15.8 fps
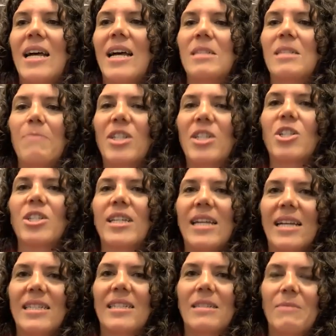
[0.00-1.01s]
especially
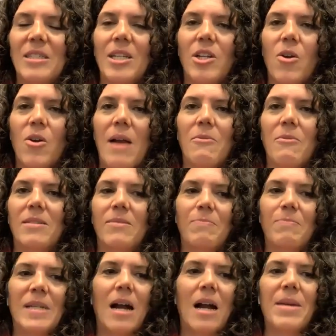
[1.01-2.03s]
as, you know, I was
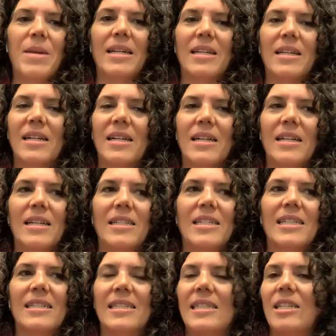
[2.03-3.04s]
becoming
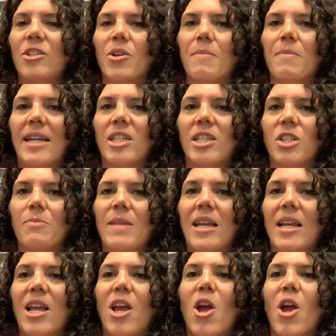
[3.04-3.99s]
into senior management,